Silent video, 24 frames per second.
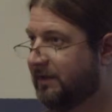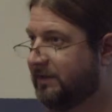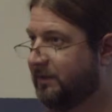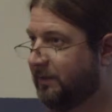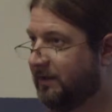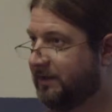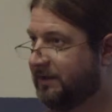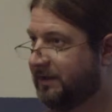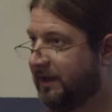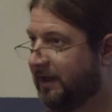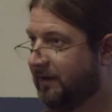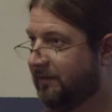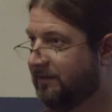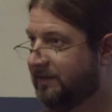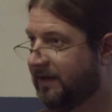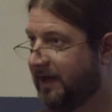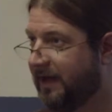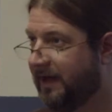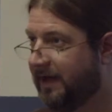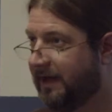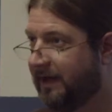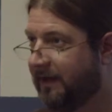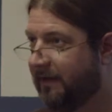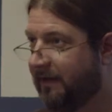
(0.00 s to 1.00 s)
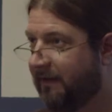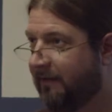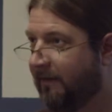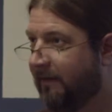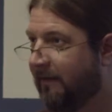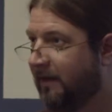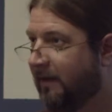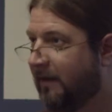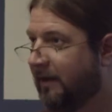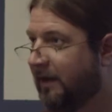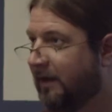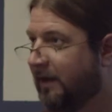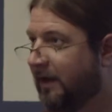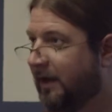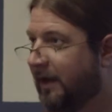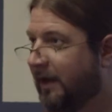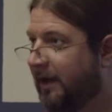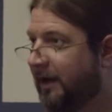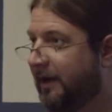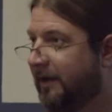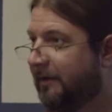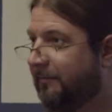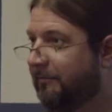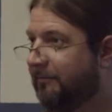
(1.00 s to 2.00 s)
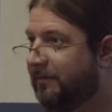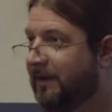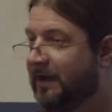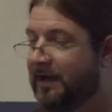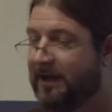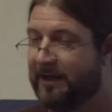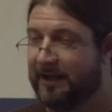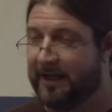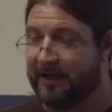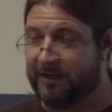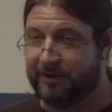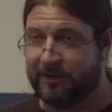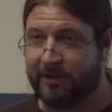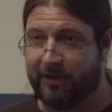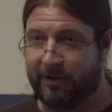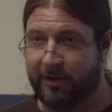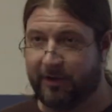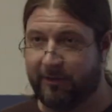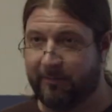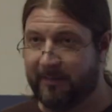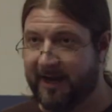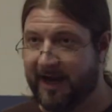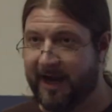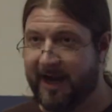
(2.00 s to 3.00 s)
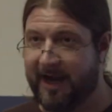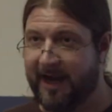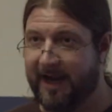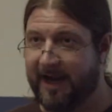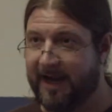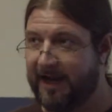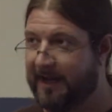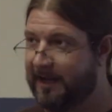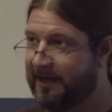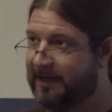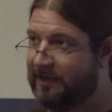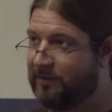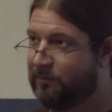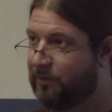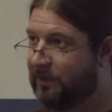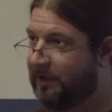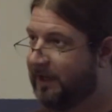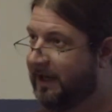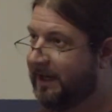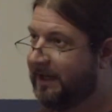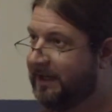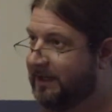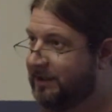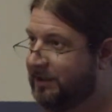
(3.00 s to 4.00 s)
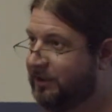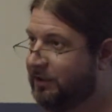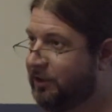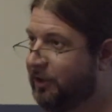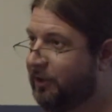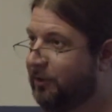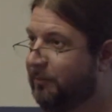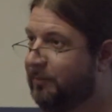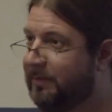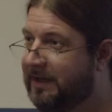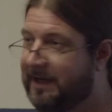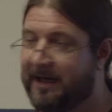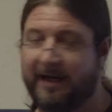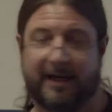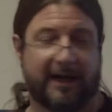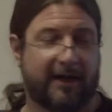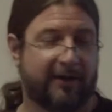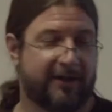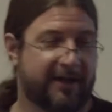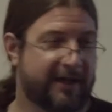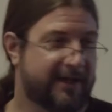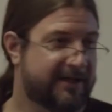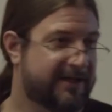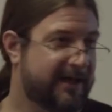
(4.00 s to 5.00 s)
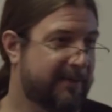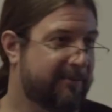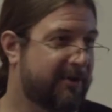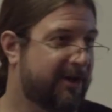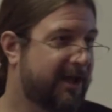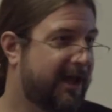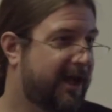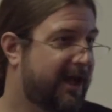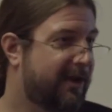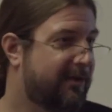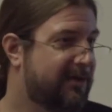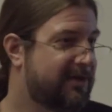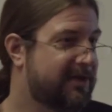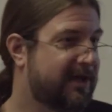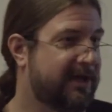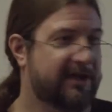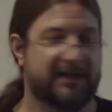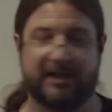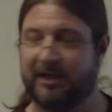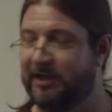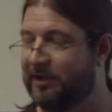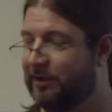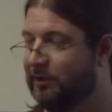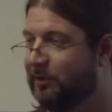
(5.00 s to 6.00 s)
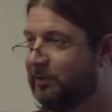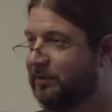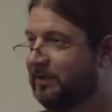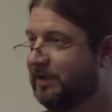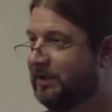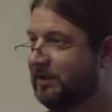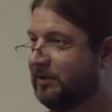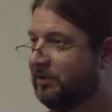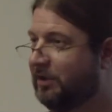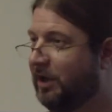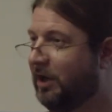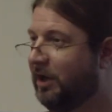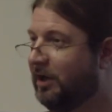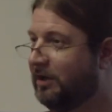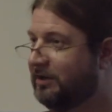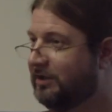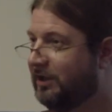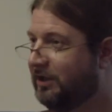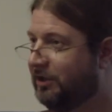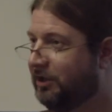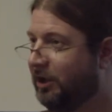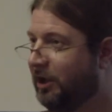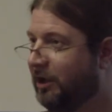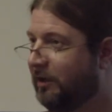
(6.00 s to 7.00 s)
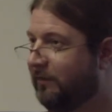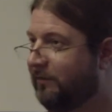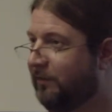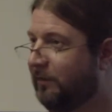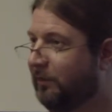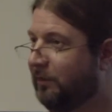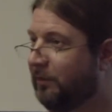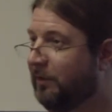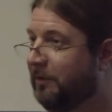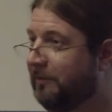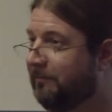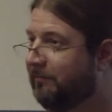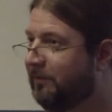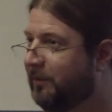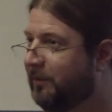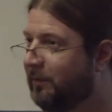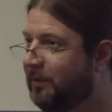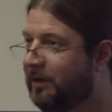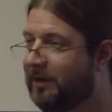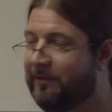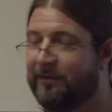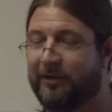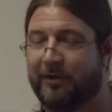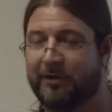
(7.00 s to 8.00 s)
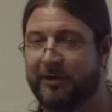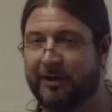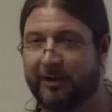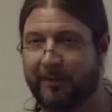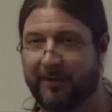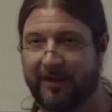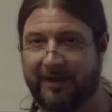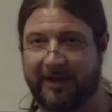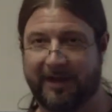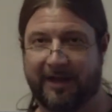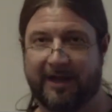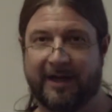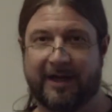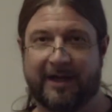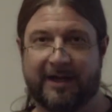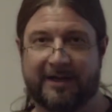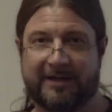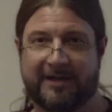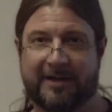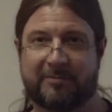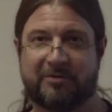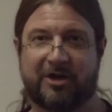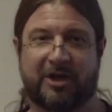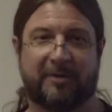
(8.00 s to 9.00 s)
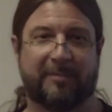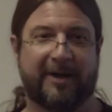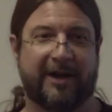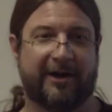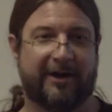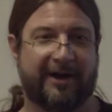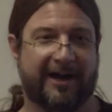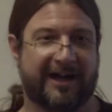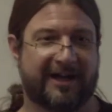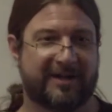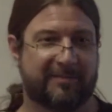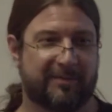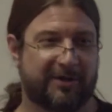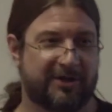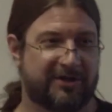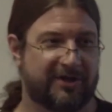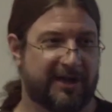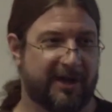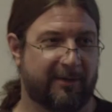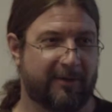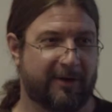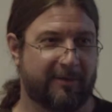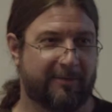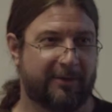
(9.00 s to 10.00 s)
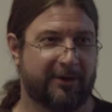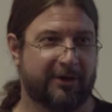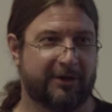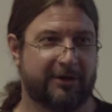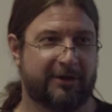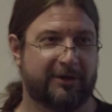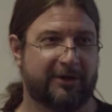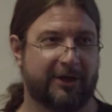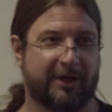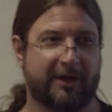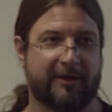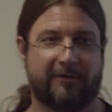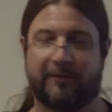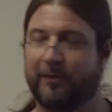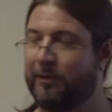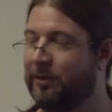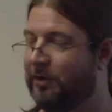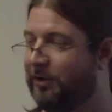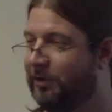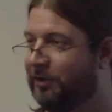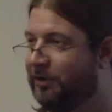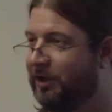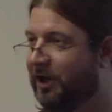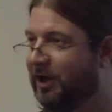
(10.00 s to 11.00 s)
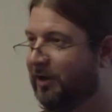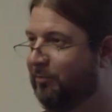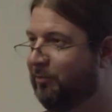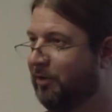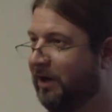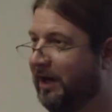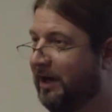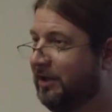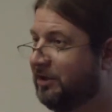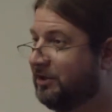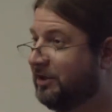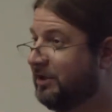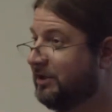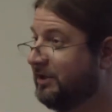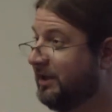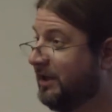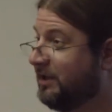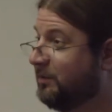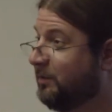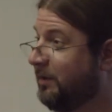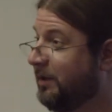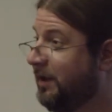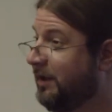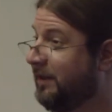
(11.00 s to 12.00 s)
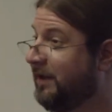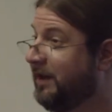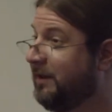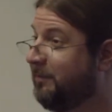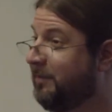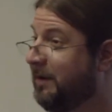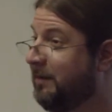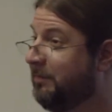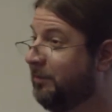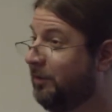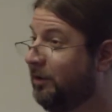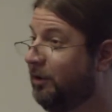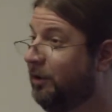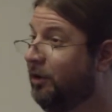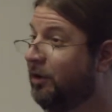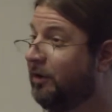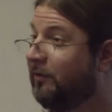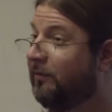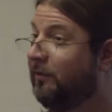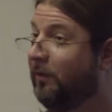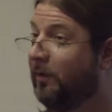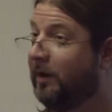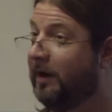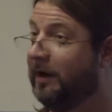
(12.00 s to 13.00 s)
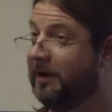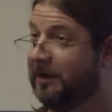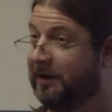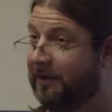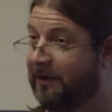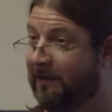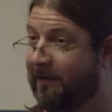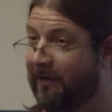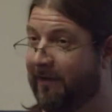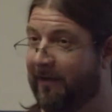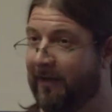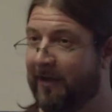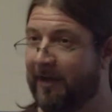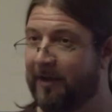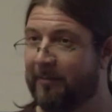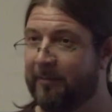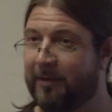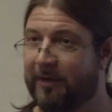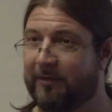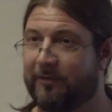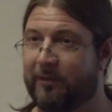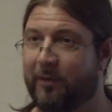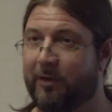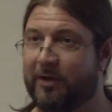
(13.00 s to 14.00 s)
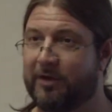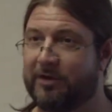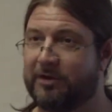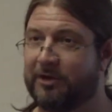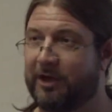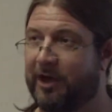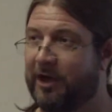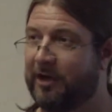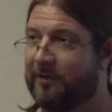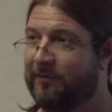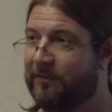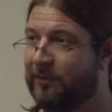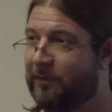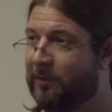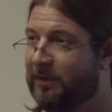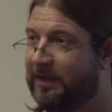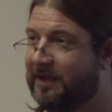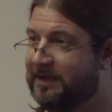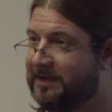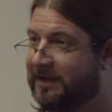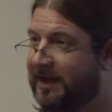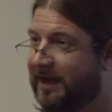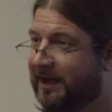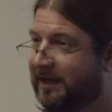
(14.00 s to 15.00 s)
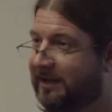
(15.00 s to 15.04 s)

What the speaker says: So instead of saying that term A is related to term B, the example I always like to use is dogs and dog food. Whenever you deal with subject matter experts, they want to put dog food in the dog branch because that's where they think people will look for it. But of course, dog food is not